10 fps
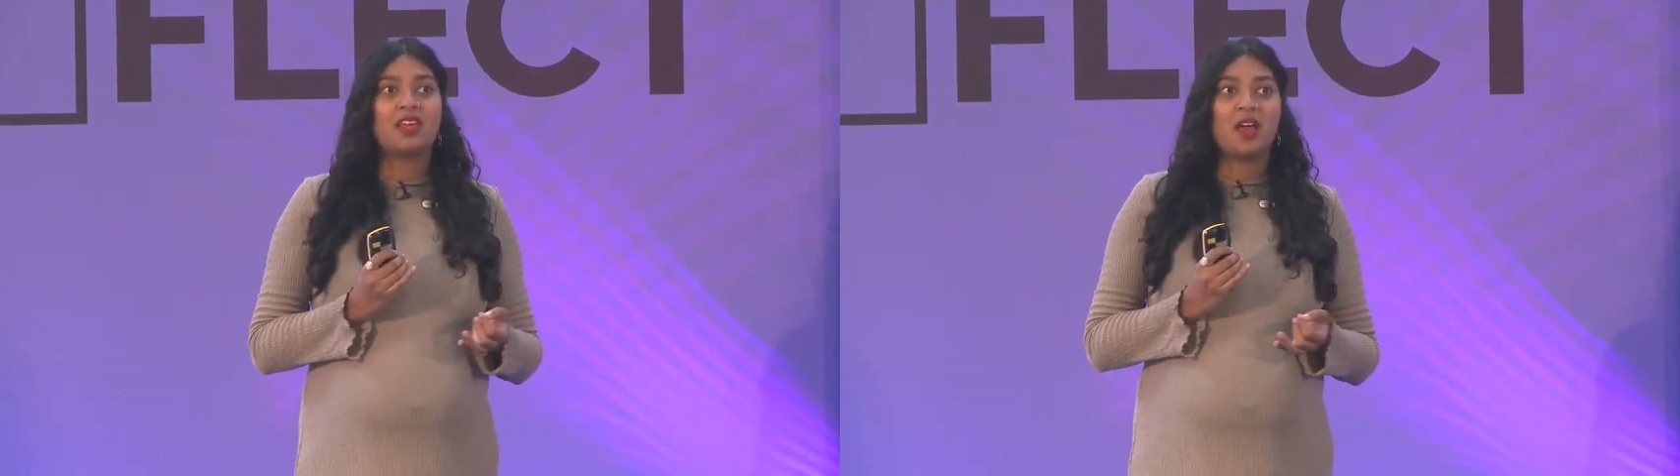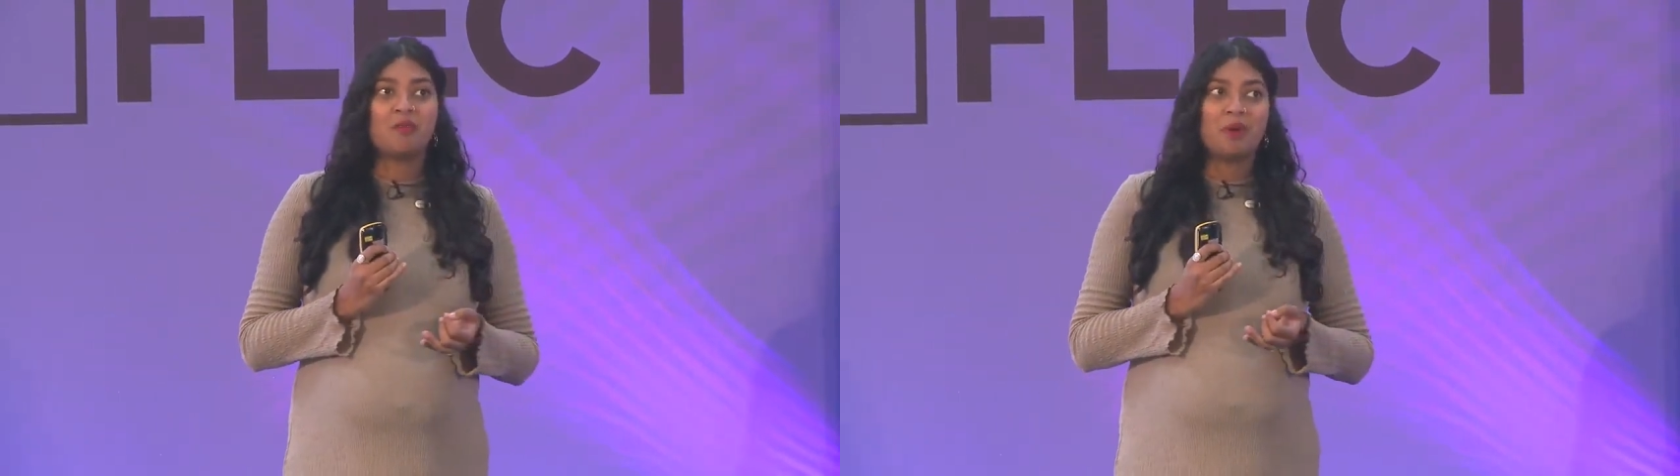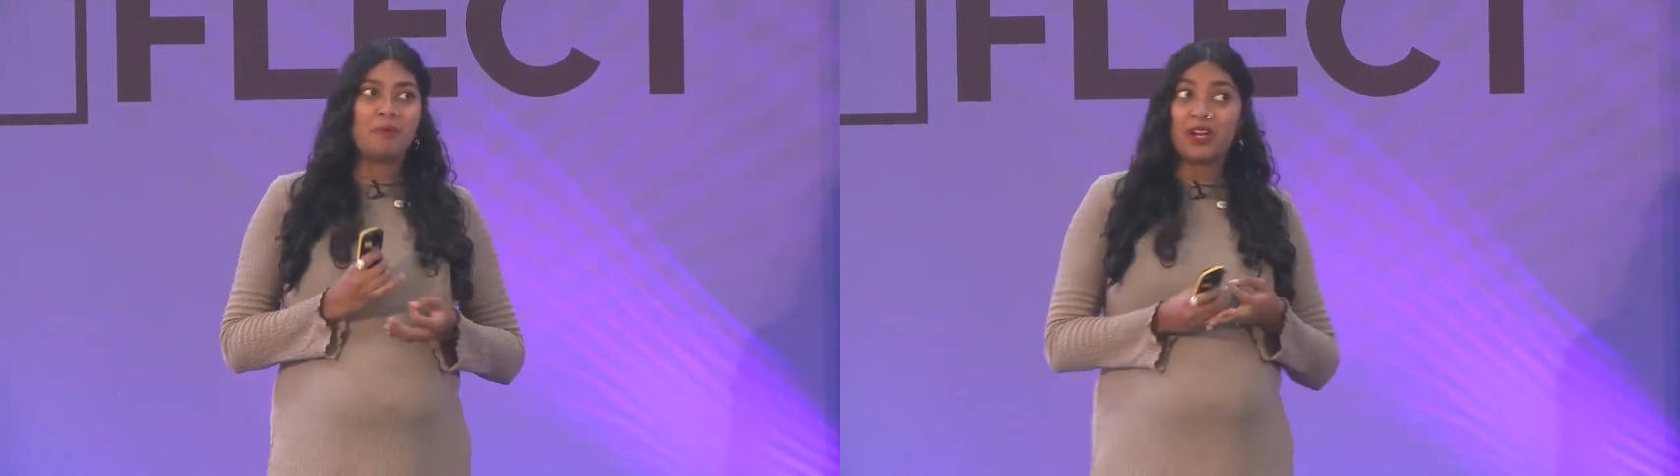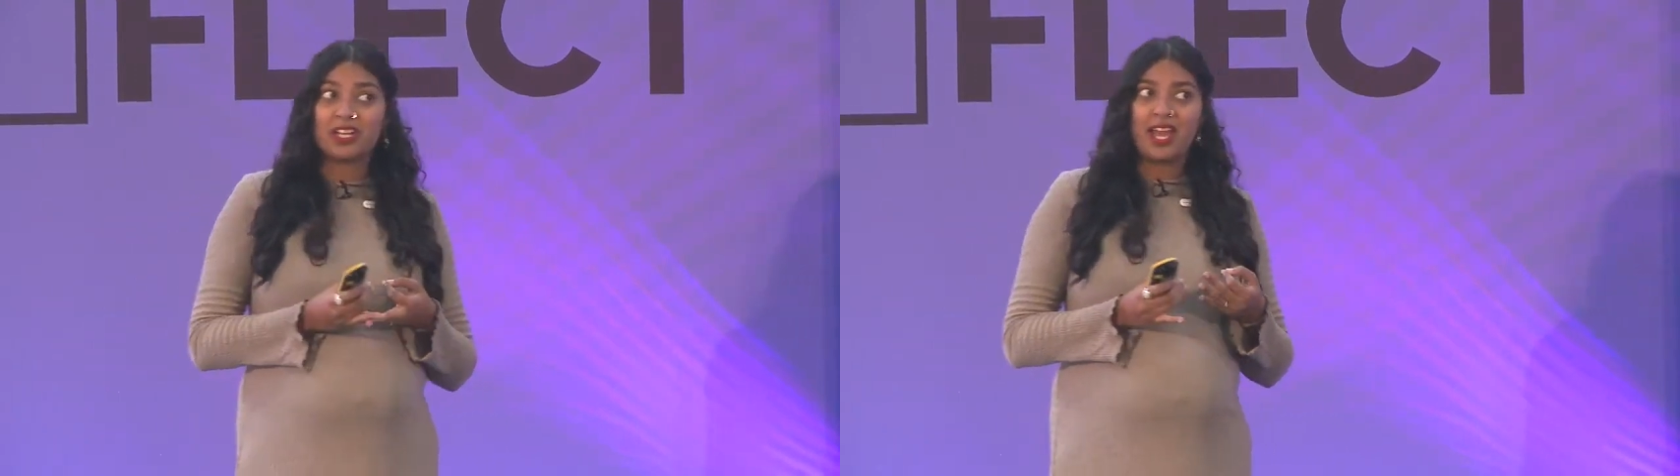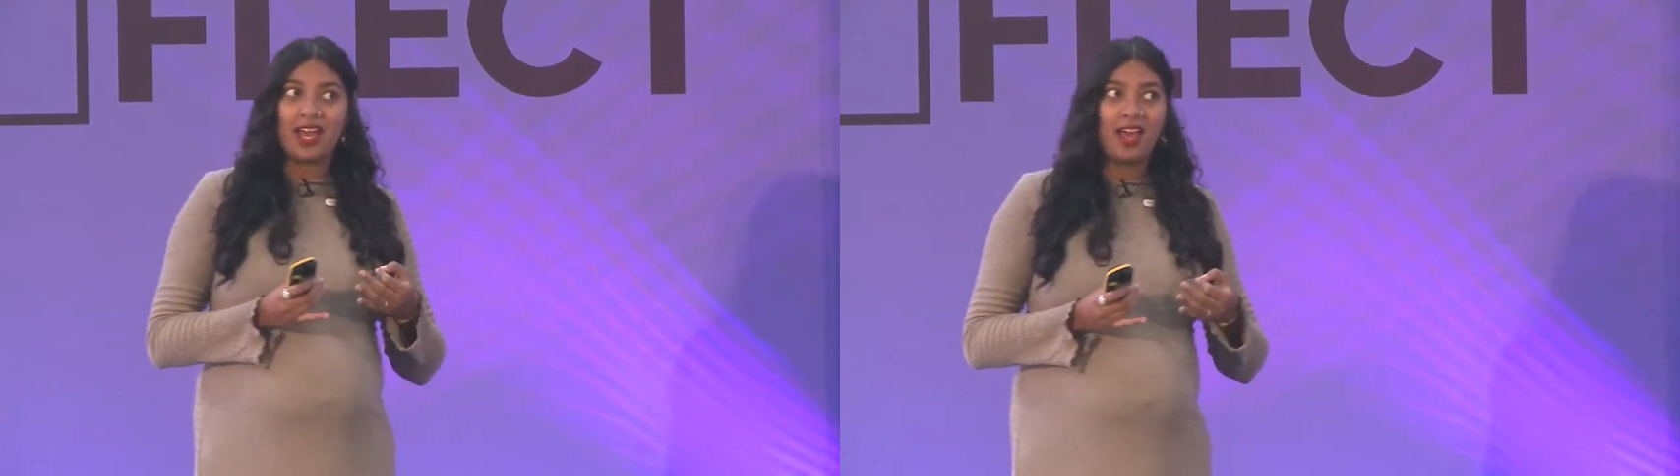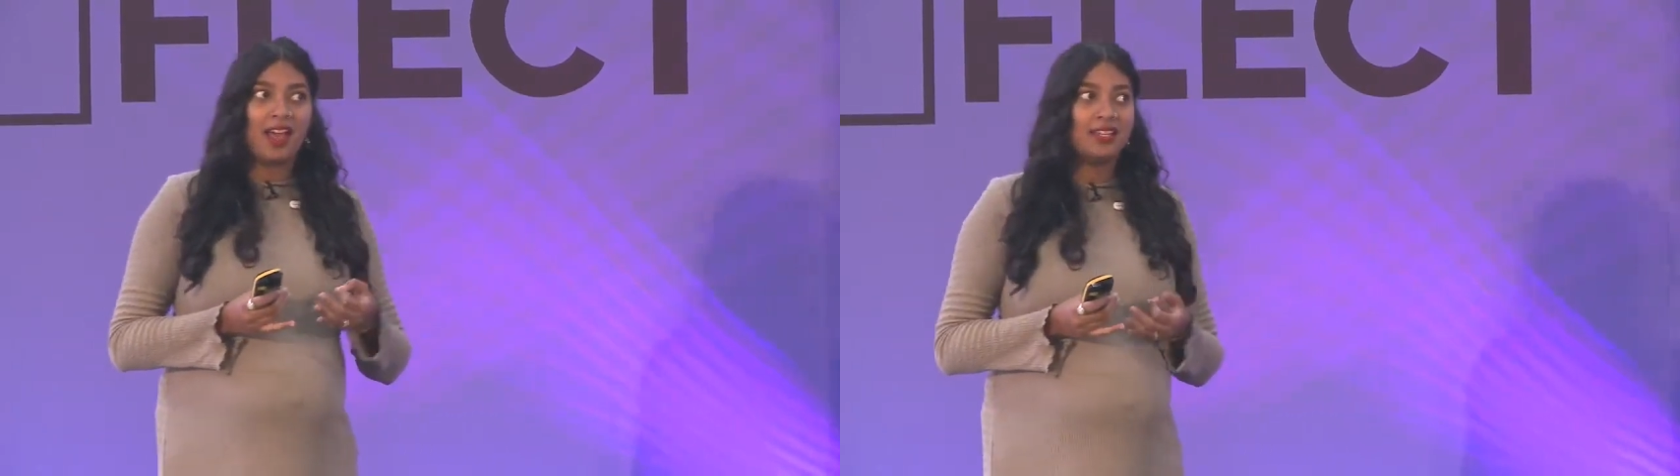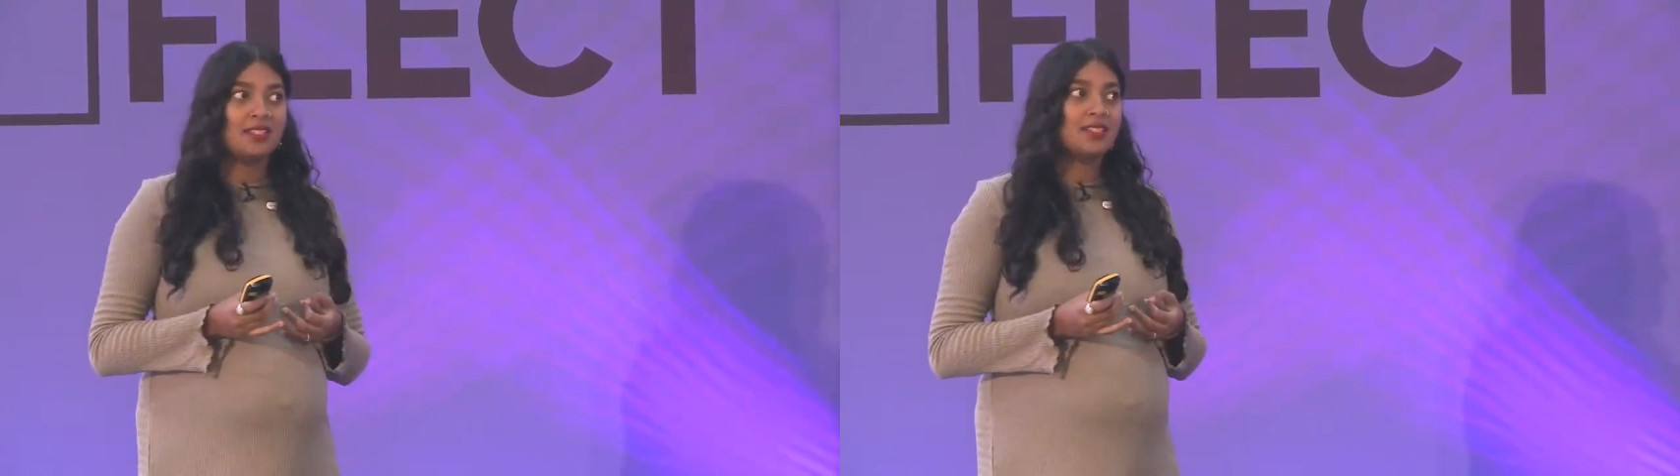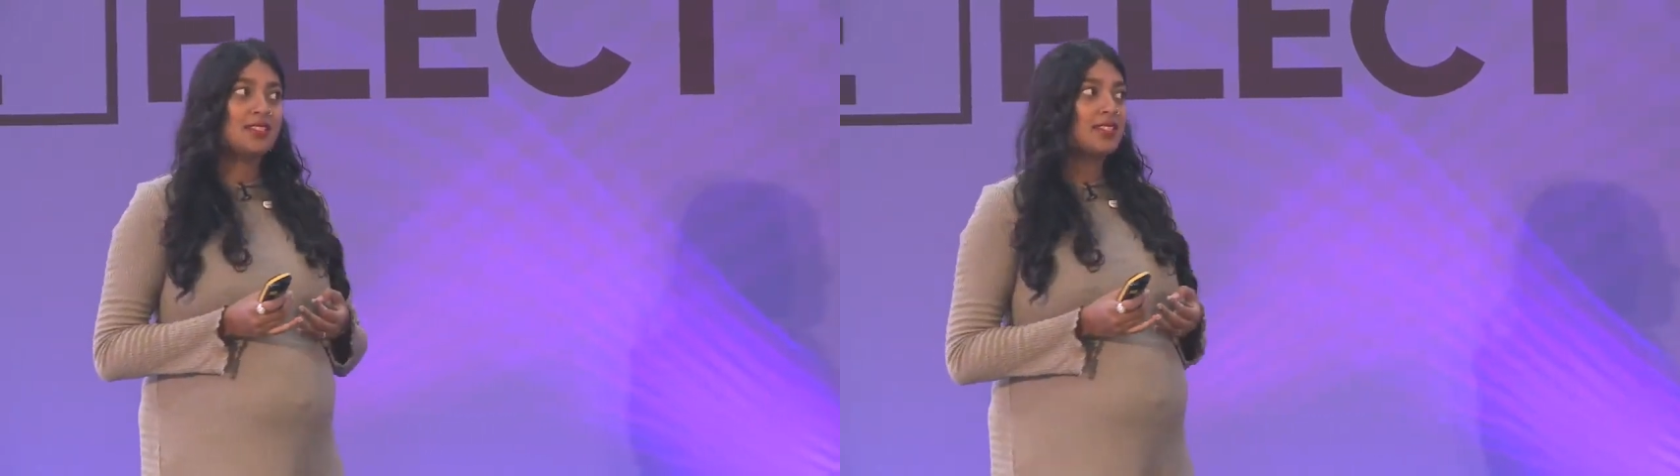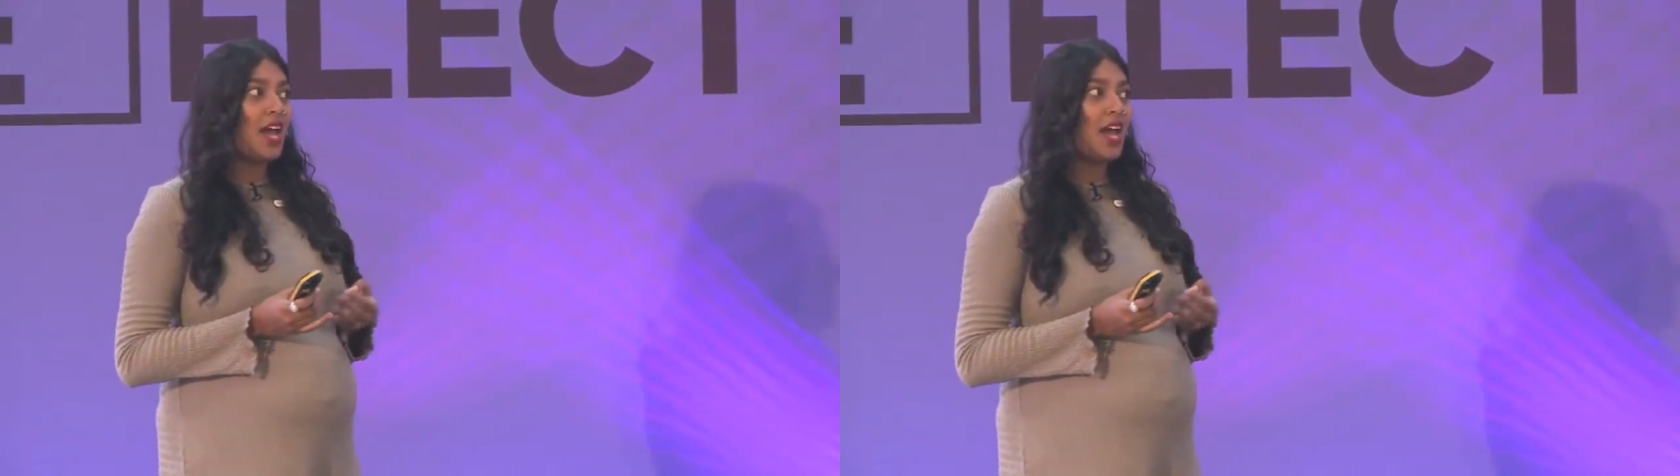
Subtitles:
American Airlines,